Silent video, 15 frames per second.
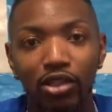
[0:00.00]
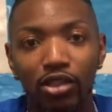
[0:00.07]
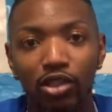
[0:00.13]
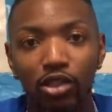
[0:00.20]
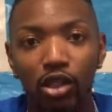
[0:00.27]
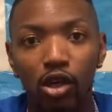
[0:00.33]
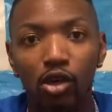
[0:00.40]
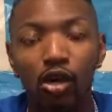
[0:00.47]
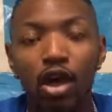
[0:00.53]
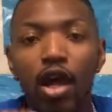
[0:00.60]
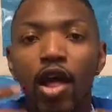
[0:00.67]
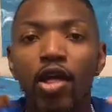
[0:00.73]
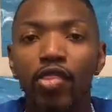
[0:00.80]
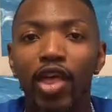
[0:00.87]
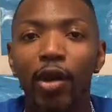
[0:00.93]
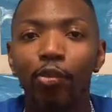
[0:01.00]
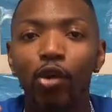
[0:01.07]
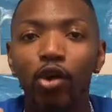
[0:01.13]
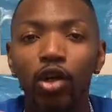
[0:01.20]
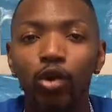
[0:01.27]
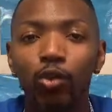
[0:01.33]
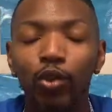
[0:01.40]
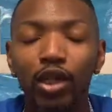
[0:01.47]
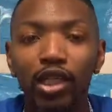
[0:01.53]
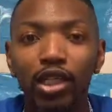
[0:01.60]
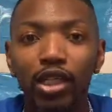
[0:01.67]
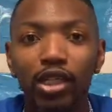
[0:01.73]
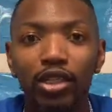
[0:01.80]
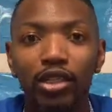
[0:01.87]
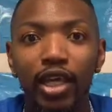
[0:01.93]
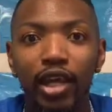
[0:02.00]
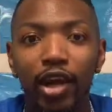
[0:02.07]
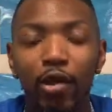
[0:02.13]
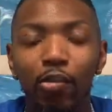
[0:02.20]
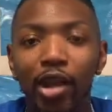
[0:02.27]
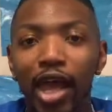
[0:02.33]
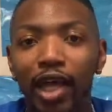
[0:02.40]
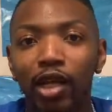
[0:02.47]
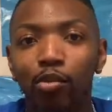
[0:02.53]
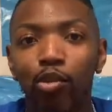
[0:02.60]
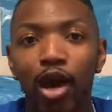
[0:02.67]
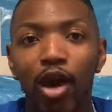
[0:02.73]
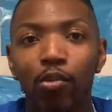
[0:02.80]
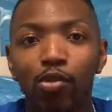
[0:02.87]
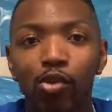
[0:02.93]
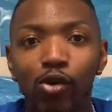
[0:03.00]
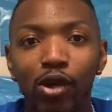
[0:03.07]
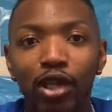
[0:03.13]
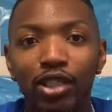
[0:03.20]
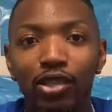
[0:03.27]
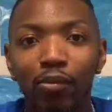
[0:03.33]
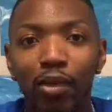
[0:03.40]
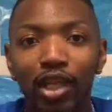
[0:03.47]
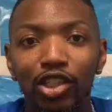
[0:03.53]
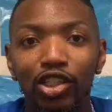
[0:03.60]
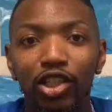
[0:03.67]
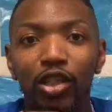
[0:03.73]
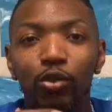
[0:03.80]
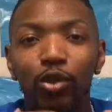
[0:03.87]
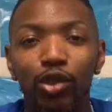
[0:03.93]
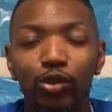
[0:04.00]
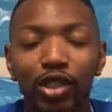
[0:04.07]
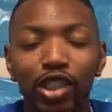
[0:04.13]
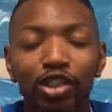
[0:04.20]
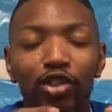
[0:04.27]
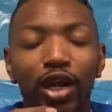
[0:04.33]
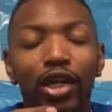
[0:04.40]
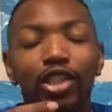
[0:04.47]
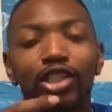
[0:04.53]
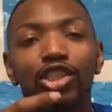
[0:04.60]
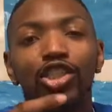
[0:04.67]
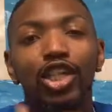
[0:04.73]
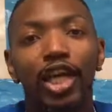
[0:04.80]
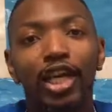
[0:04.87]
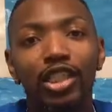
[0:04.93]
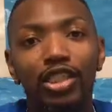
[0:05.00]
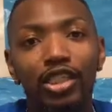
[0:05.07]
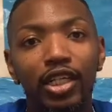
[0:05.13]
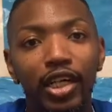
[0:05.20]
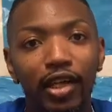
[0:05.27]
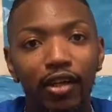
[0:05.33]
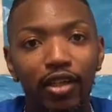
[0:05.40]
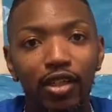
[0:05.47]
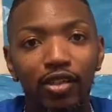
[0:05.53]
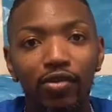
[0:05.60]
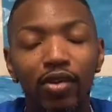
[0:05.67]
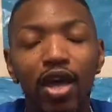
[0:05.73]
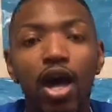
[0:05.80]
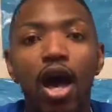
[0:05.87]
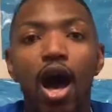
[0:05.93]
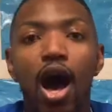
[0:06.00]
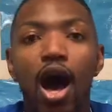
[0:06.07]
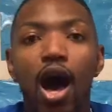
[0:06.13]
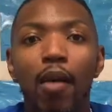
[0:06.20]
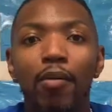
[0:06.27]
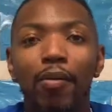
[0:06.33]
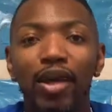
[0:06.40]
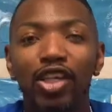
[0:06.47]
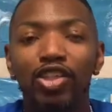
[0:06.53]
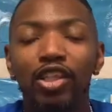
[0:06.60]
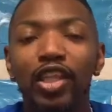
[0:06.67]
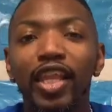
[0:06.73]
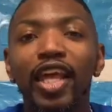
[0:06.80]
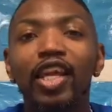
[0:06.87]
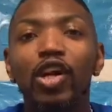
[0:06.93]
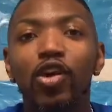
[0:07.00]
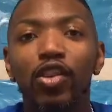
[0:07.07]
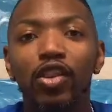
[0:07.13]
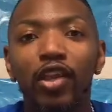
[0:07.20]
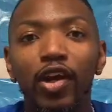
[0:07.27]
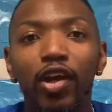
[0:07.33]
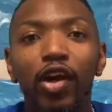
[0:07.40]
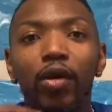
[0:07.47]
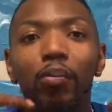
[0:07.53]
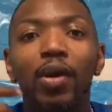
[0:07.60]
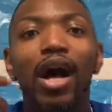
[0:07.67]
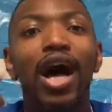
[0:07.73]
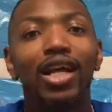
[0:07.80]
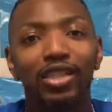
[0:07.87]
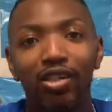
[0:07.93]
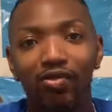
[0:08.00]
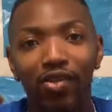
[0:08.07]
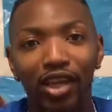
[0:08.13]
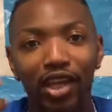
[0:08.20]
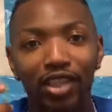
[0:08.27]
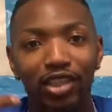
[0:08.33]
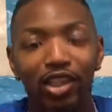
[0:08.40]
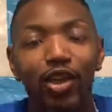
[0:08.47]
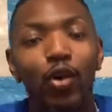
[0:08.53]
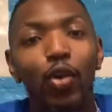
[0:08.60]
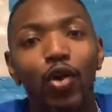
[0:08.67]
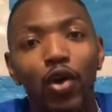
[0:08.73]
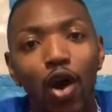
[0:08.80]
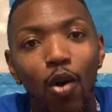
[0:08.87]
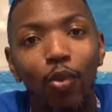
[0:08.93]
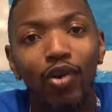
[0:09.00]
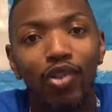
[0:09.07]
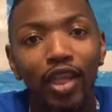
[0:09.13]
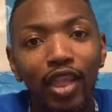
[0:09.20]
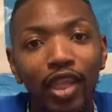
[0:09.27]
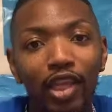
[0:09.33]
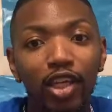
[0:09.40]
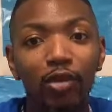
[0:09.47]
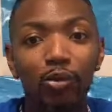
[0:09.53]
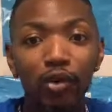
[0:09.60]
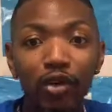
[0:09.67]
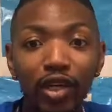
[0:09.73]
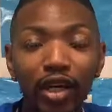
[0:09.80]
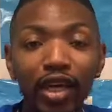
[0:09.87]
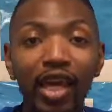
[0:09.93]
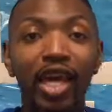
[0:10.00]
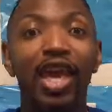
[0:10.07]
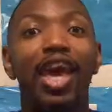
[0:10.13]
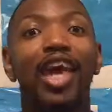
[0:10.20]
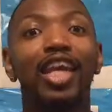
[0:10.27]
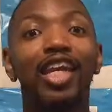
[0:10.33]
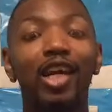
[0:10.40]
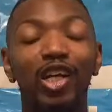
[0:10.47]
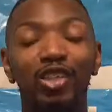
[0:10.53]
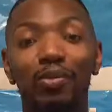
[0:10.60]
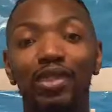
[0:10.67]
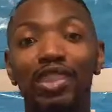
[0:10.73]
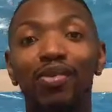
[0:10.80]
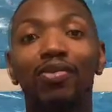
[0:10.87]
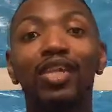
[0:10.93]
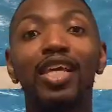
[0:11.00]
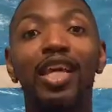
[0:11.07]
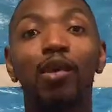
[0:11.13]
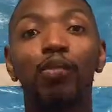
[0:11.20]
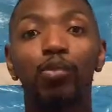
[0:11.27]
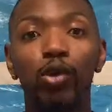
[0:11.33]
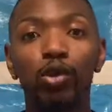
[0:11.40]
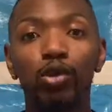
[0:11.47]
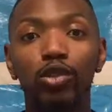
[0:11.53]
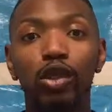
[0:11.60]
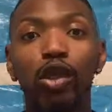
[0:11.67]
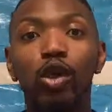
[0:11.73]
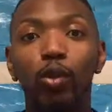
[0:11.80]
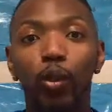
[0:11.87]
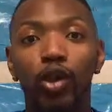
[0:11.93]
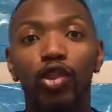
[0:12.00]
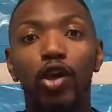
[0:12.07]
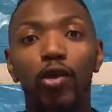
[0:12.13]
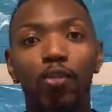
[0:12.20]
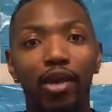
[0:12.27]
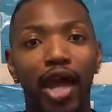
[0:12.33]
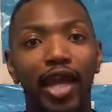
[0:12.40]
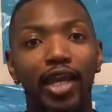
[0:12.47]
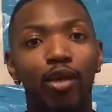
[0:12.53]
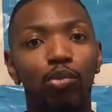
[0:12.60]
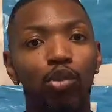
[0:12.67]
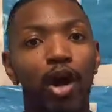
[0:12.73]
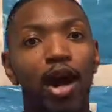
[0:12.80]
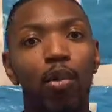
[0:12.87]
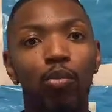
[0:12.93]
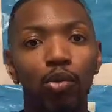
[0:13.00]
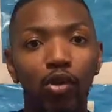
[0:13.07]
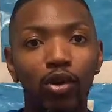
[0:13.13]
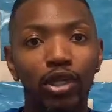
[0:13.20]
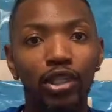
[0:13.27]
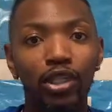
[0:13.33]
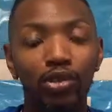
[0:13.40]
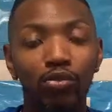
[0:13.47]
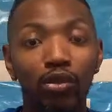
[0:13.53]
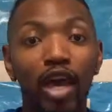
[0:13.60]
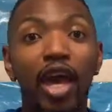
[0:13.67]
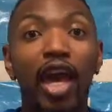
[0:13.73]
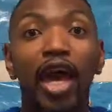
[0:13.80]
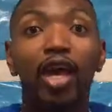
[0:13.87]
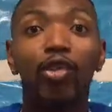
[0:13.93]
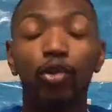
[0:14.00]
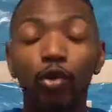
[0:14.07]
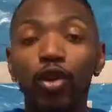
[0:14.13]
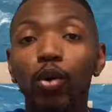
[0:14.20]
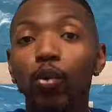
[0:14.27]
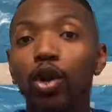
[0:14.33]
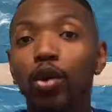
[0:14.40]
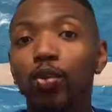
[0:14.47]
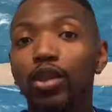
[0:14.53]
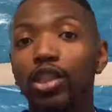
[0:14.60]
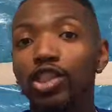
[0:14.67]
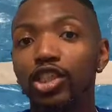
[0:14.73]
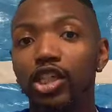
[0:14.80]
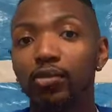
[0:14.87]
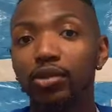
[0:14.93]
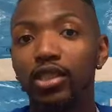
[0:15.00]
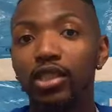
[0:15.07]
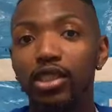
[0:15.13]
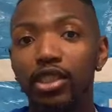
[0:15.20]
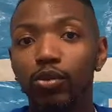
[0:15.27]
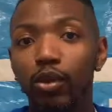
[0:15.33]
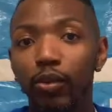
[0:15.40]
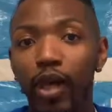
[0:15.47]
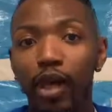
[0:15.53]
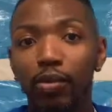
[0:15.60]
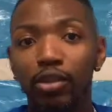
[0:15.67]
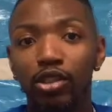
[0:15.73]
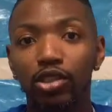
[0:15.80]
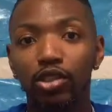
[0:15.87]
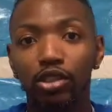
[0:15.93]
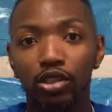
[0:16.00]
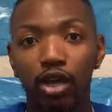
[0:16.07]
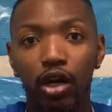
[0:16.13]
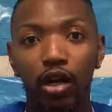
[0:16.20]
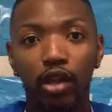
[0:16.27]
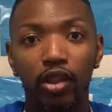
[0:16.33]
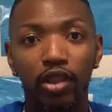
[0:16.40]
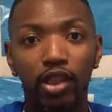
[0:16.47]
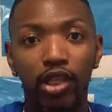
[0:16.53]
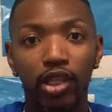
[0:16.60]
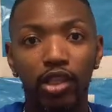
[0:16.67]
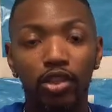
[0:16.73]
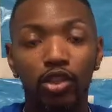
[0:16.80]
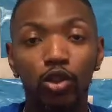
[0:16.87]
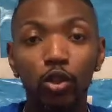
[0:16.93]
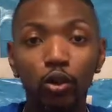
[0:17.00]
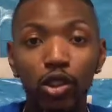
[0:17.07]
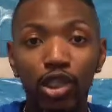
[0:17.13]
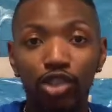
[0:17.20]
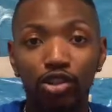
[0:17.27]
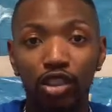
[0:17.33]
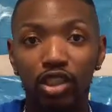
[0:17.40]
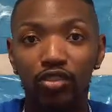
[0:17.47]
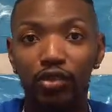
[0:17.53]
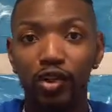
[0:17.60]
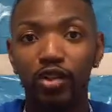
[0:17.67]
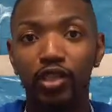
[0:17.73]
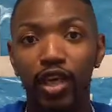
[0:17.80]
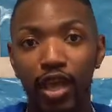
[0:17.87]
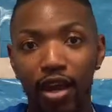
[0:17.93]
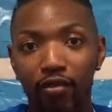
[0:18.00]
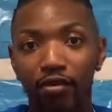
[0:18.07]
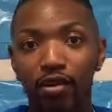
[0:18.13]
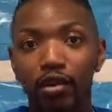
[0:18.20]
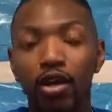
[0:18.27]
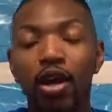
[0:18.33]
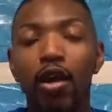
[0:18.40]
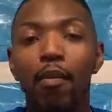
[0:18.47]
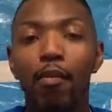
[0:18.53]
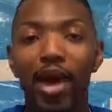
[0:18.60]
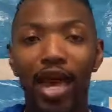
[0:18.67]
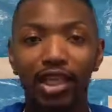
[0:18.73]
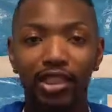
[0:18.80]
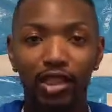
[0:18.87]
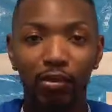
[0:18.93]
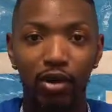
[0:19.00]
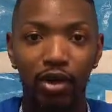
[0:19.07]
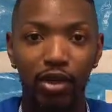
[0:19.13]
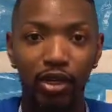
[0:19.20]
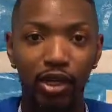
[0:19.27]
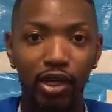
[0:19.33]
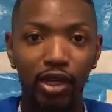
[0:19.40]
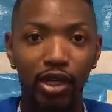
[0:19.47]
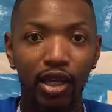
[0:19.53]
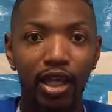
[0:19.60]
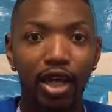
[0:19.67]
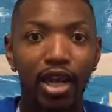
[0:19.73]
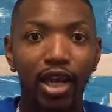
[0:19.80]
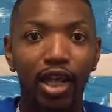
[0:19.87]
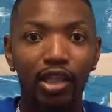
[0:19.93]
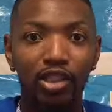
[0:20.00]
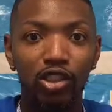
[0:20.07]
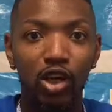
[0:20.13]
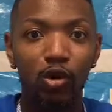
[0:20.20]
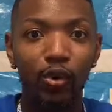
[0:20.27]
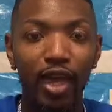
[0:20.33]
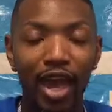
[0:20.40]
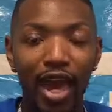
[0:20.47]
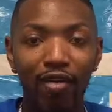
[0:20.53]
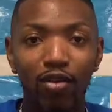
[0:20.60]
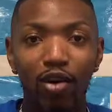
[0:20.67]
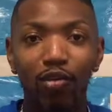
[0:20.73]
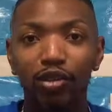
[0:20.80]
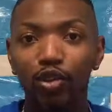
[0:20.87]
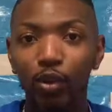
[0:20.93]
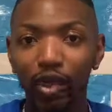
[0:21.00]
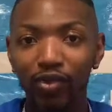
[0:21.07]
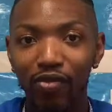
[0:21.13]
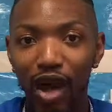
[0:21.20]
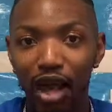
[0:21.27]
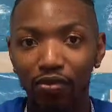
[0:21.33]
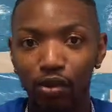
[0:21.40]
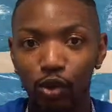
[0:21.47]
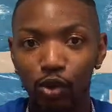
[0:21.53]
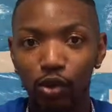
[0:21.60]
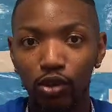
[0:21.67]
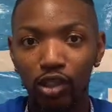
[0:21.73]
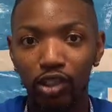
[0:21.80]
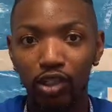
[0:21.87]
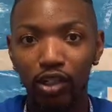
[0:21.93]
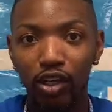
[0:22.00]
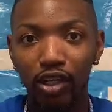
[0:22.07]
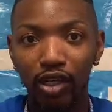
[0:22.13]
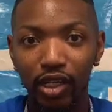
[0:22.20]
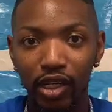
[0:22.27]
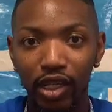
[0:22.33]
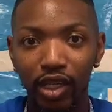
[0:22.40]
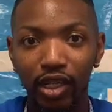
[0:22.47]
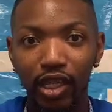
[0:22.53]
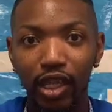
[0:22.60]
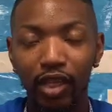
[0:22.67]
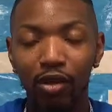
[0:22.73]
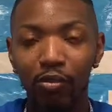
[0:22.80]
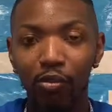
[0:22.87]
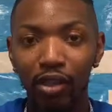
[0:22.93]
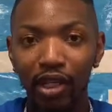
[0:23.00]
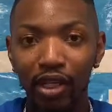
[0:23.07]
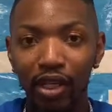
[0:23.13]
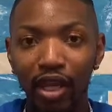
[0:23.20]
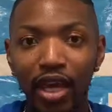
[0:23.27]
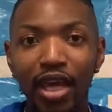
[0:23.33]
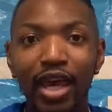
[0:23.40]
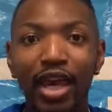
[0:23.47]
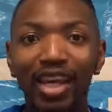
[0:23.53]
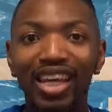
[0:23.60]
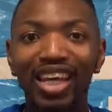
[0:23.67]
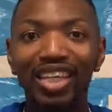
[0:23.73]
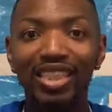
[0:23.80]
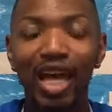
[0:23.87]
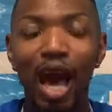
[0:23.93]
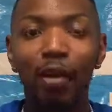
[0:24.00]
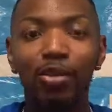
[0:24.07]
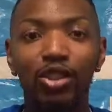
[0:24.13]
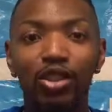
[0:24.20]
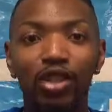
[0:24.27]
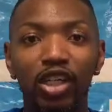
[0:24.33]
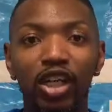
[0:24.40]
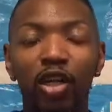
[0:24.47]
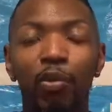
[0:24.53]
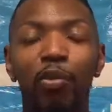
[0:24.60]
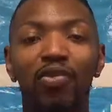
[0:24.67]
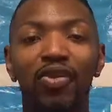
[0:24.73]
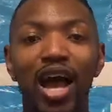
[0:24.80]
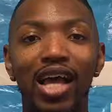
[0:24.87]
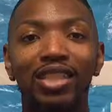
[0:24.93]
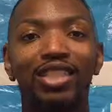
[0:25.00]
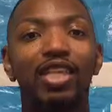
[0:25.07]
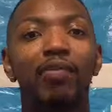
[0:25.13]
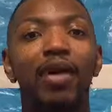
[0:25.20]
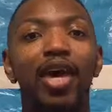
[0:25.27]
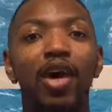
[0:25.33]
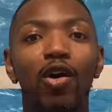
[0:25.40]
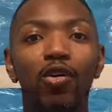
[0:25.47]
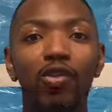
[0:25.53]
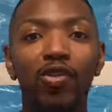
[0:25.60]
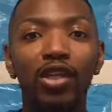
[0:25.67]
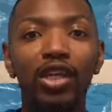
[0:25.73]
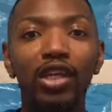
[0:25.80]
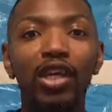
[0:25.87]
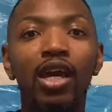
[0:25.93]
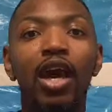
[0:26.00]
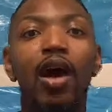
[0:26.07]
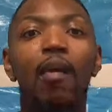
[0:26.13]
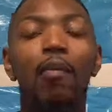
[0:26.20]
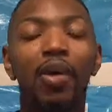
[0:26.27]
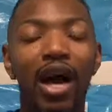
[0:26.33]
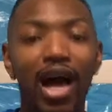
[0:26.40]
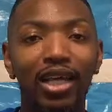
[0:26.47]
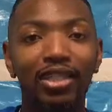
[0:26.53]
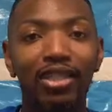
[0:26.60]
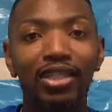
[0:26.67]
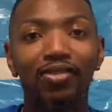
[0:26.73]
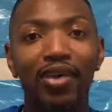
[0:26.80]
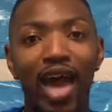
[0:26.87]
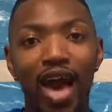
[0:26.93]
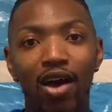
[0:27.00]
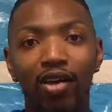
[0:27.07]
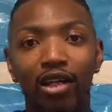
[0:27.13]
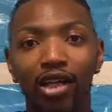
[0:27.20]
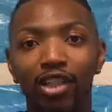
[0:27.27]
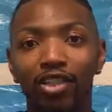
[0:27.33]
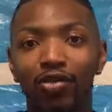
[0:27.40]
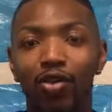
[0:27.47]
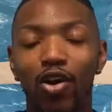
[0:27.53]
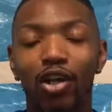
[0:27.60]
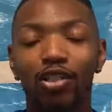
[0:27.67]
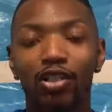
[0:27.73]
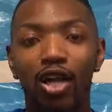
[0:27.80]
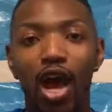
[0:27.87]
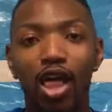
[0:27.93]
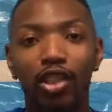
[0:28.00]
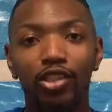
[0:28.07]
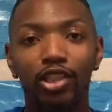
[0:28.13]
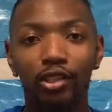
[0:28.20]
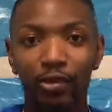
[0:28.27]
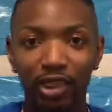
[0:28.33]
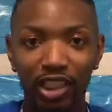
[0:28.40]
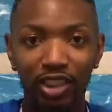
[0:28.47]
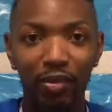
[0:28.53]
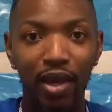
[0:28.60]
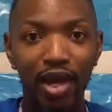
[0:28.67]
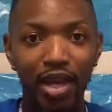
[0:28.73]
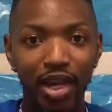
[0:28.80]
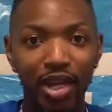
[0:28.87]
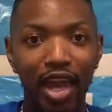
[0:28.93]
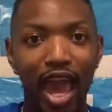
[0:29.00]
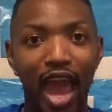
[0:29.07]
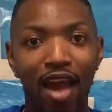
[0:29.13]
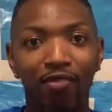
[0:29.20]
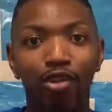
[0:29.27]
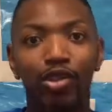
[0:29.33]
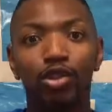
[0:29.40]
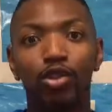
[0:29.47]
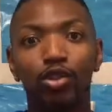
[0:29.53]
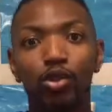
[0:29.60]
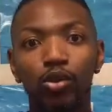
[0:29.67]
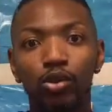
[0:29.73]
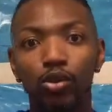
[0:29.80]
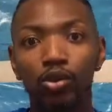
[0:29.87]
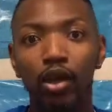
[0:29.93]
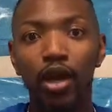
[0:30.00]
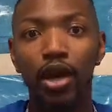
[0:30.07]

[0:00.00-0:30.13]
And so that program really looks at our Black and brown boys and make sure that we're really trying to change the narrative, and make sure that they know that there are positive things that are going on within the community, and here specifically at Bruce with our Black and brown boys. And through the work with the Gentlemen's League, we were able to start the school district's first ever basketball league. And so we have over 25 schools that are in our league that compete. And again, it's an opportunity to provide some healthy, positive outlets for our scholars to participate in after school.